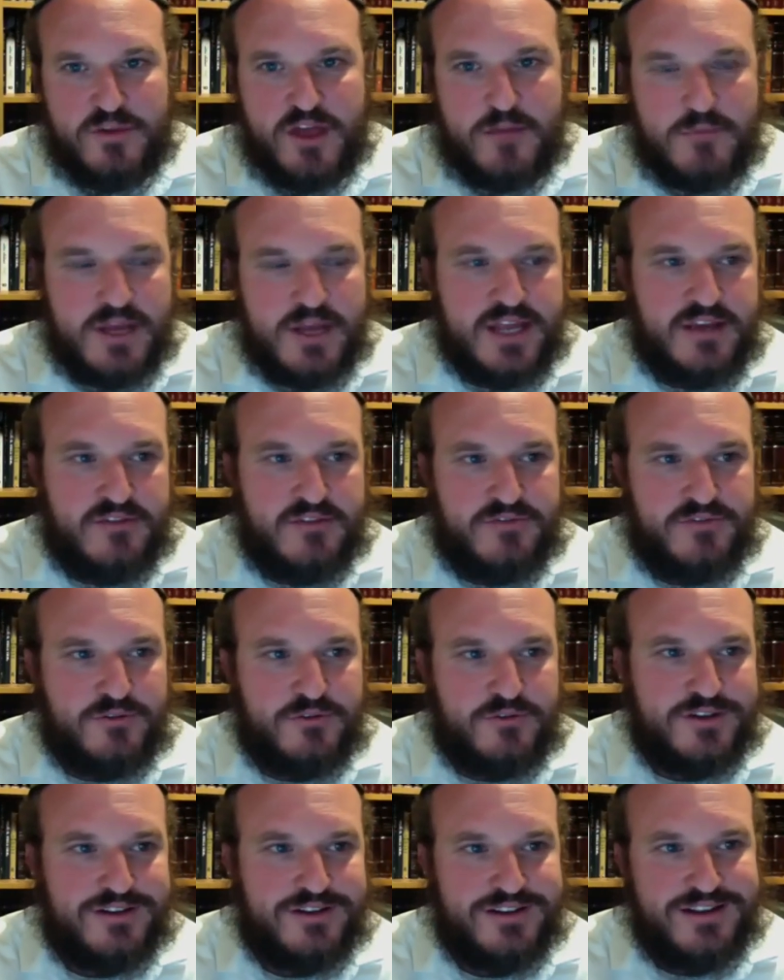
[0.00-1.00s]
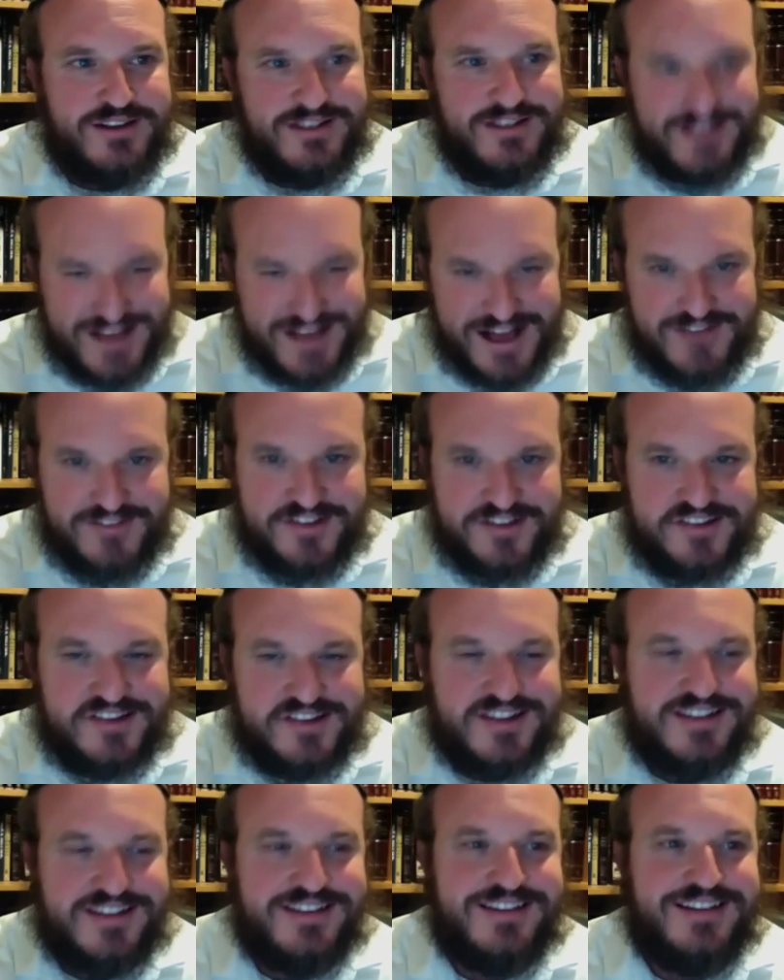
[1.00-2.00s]
money and food,
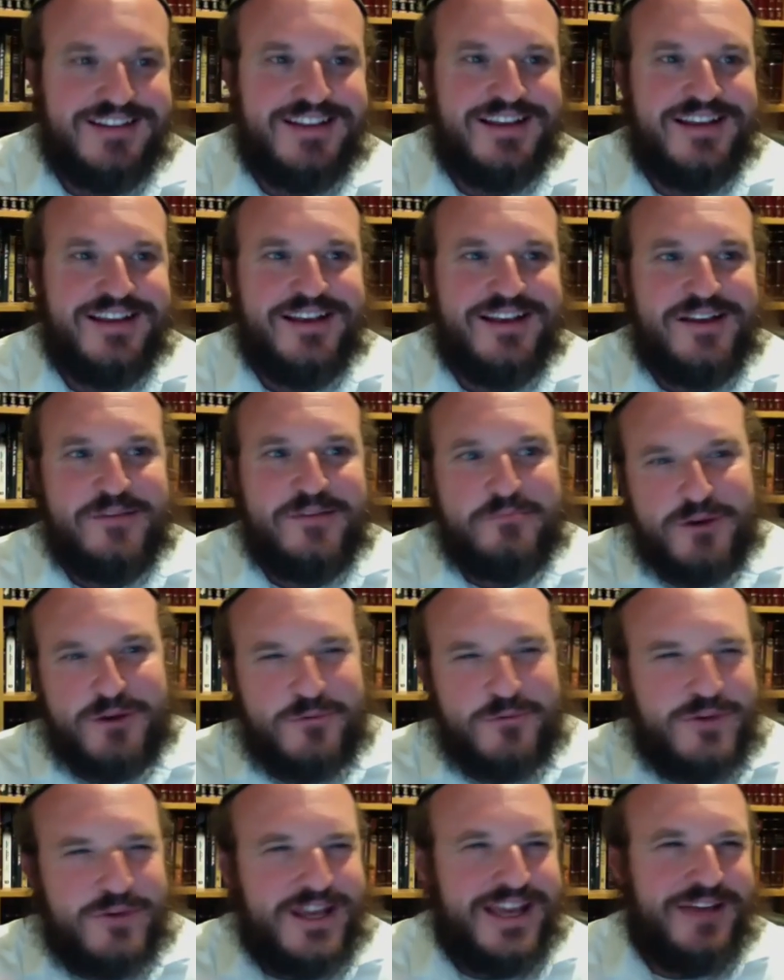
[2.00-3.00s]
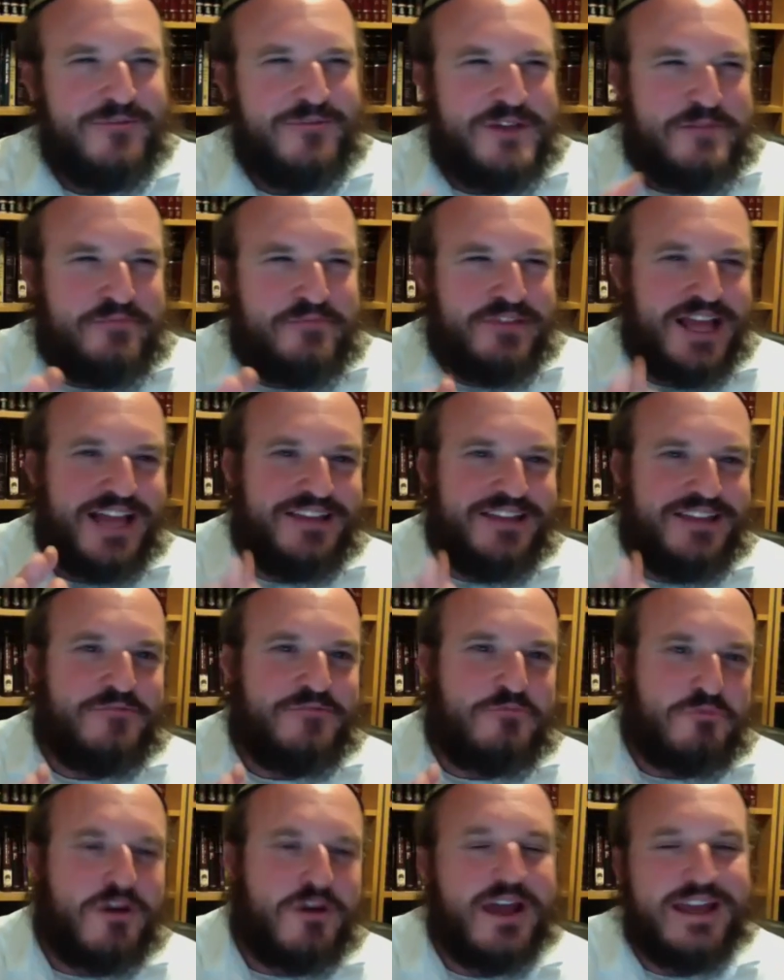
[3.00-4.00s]
obviously. But we planned it
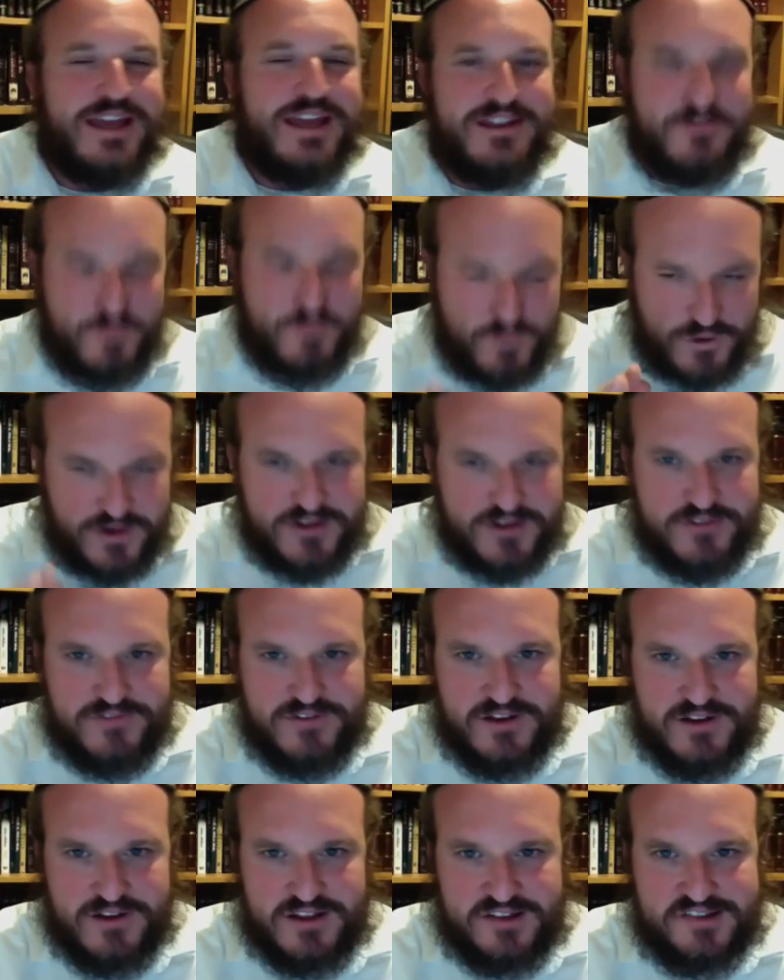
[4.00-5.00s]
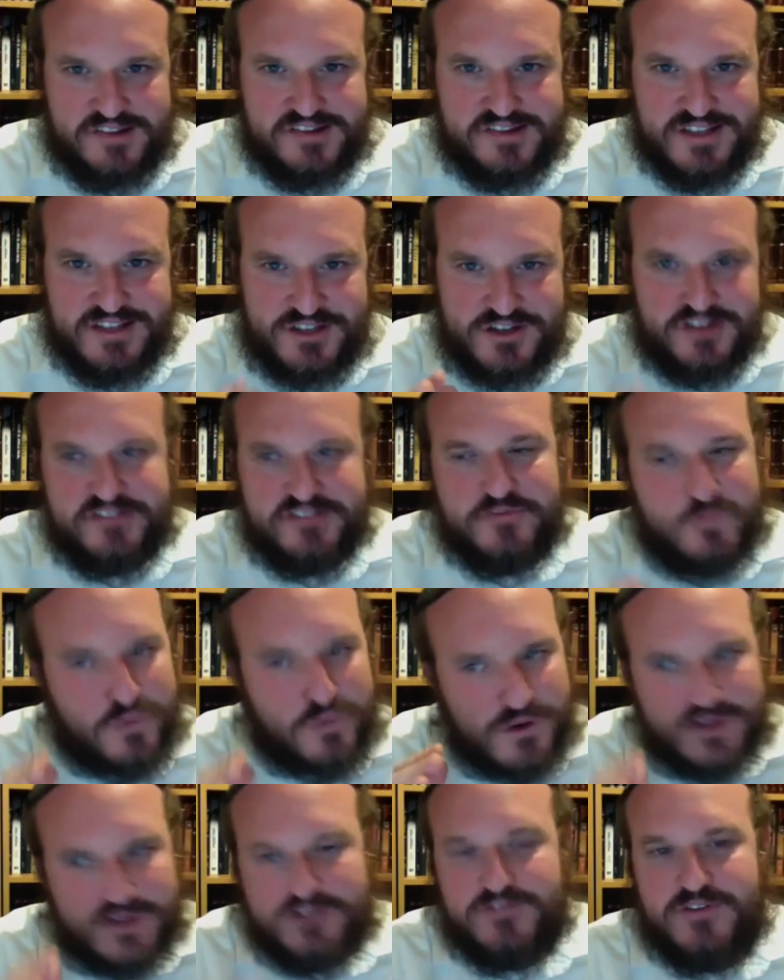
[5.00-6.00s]
right. It worked for us. It just
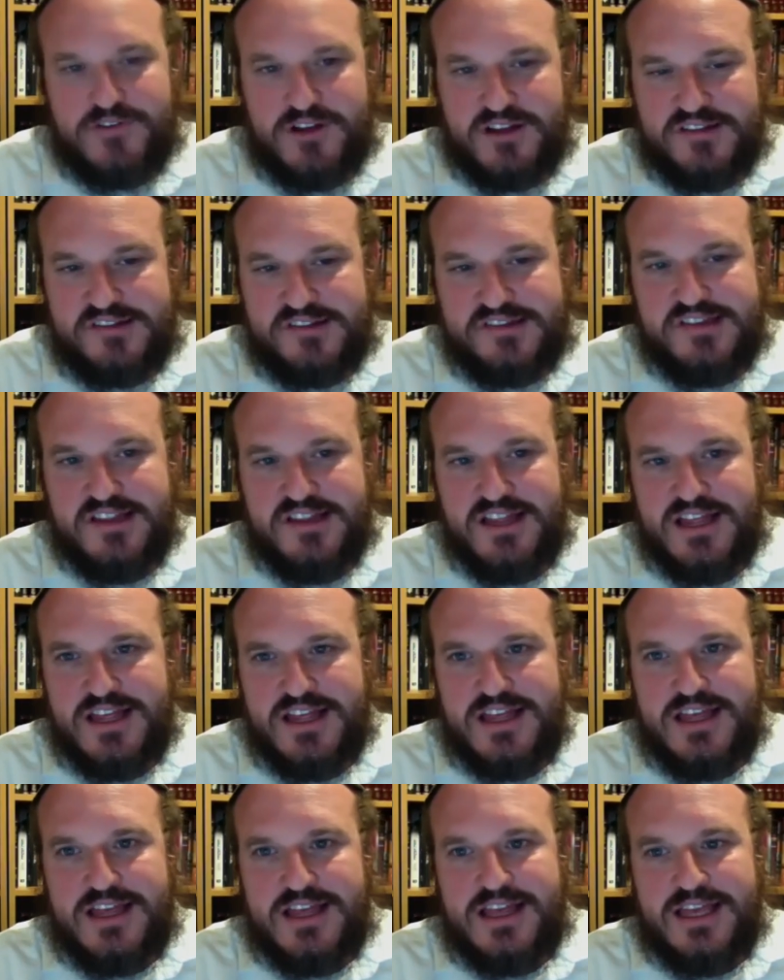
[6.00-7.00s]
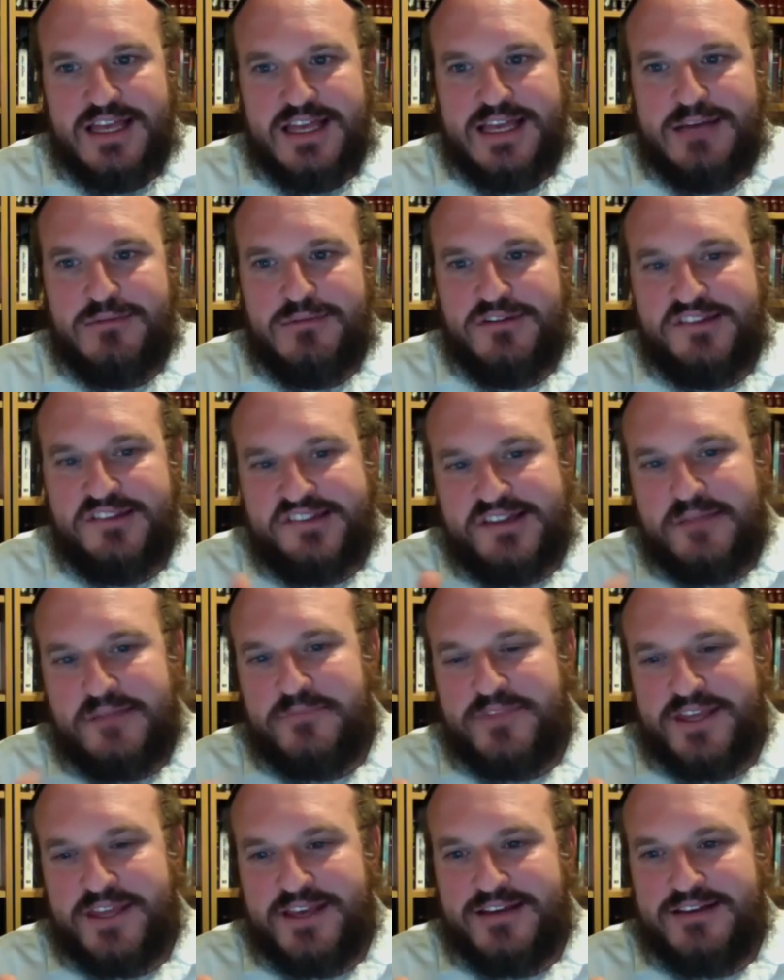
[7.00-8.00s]
worked for us. It was
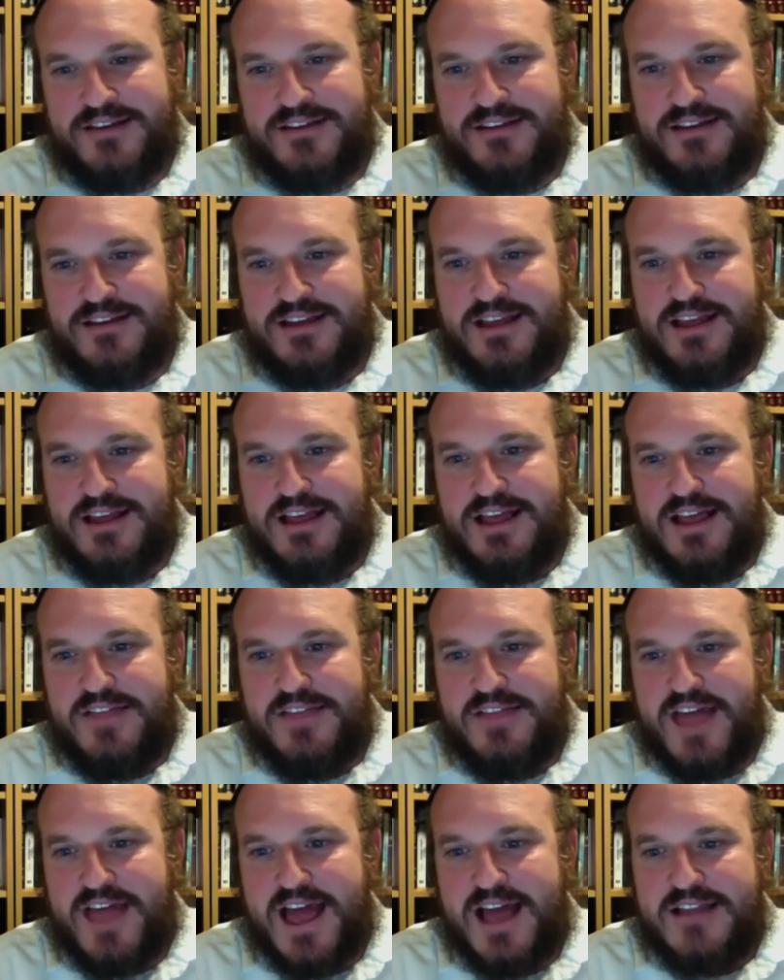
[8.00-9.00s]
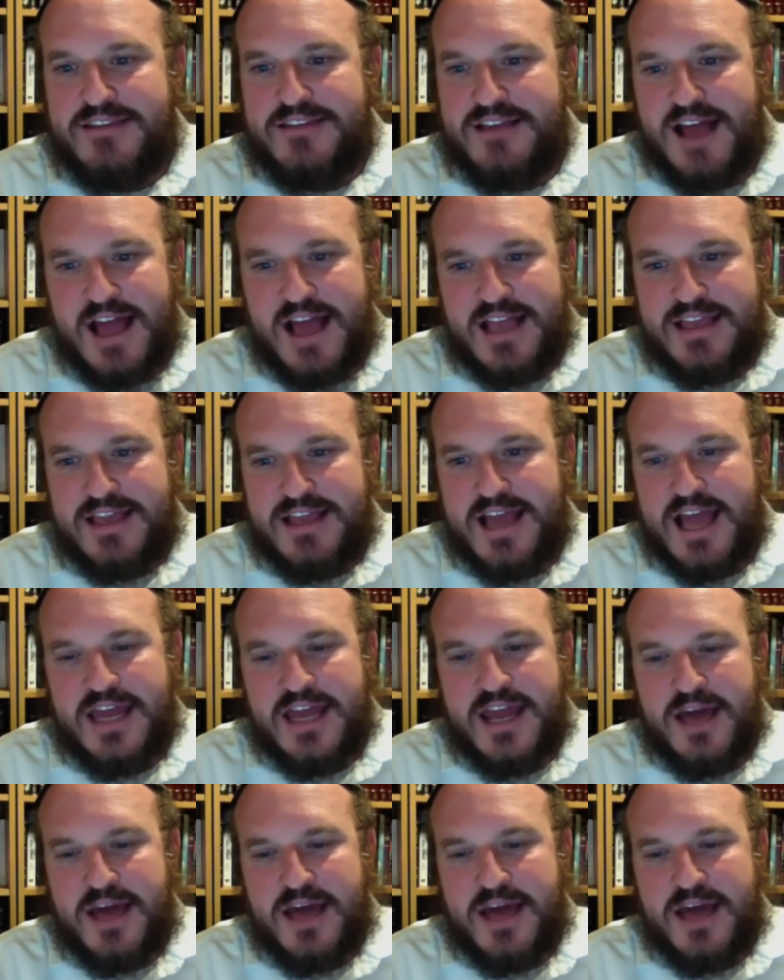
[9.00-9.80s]
something that I can't